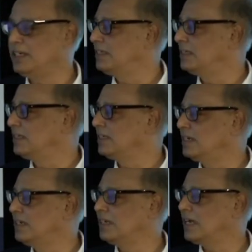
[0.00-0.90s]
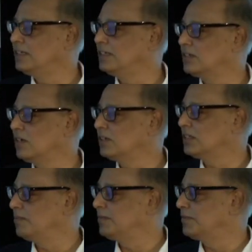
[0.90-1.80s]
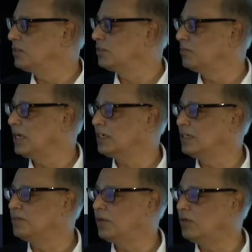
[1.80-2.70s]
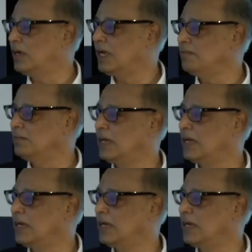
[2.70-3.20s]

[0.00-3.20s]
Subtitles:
it is the third largest contraceptive social marketing program